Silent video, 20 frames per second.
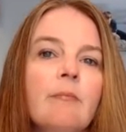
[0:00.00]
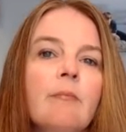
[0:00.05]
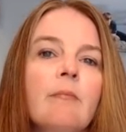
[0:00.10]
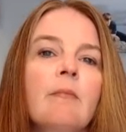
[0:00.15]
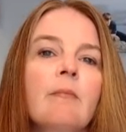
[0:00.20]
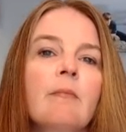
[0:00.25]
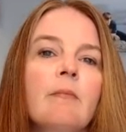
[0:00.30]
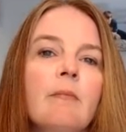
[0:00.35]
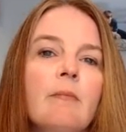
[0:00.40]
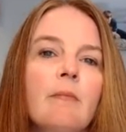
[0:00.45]

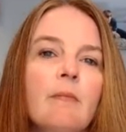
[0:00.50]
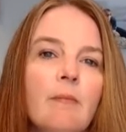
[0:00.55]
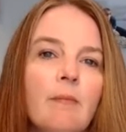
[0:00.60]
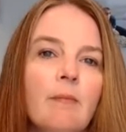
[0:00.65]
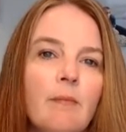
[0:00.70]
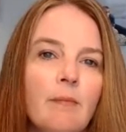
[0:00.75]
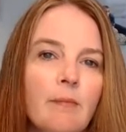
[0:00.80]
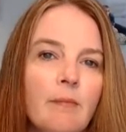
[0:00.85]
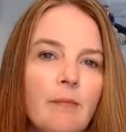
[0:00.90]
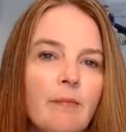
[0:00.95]

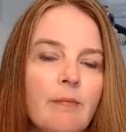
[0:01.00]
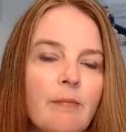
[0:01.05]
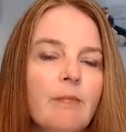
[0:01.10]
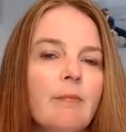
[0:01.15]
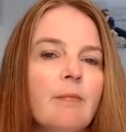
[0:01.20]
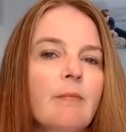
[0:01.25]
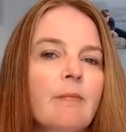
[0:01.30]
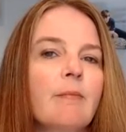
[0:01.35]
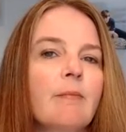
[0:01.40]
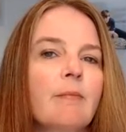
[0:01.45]

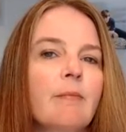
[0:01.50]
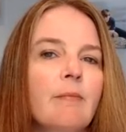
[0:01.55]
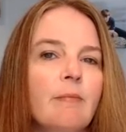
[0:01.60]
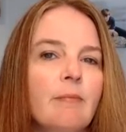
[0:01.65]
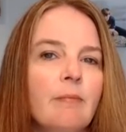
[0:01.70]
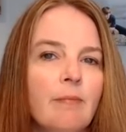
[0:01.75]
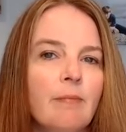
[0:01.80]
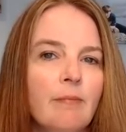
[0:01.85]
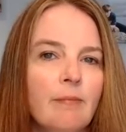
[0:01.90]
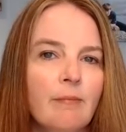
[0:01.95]

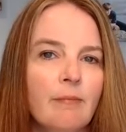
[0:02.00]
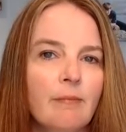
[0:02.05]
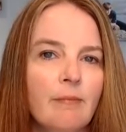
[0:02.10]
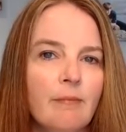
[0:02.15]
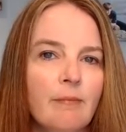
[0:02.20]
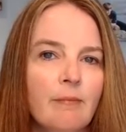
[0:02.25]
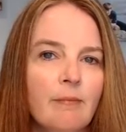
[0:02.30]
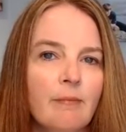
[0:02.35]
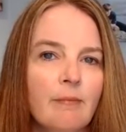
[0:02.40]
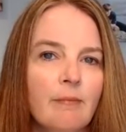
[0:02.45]

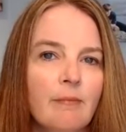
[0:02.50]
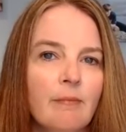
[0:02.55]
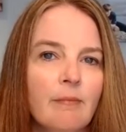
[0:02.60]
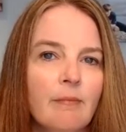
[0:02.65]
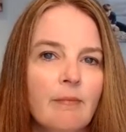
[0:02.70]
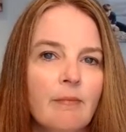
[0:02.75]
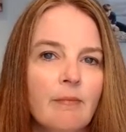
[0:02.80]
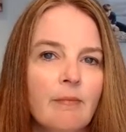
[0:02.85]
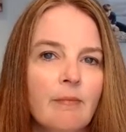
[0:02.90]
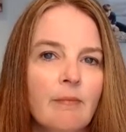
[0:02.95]

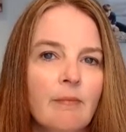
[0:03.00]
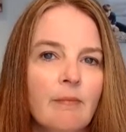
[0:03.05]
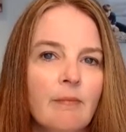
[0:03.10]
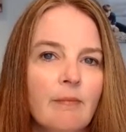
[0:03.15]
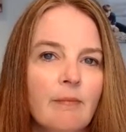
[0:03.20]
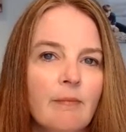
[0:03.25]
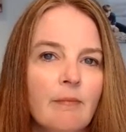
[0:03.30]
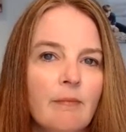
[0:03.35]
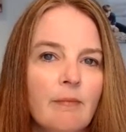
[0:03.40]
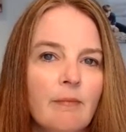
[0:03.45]

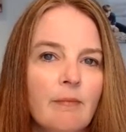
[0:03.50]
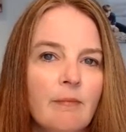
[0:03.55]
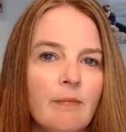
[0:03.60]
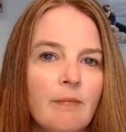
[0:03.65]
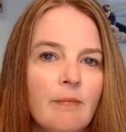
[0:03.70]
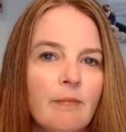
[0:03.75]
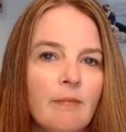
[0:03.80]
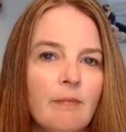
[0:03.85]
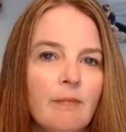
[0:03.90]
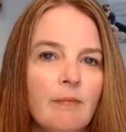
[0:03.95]

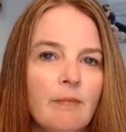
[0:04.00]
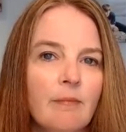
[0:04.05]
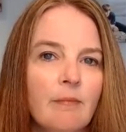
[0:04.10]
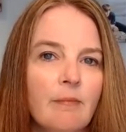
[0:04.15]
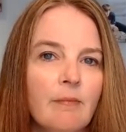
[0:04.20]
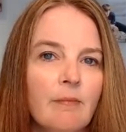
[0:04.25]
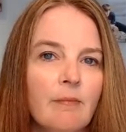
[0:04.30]
[no speech]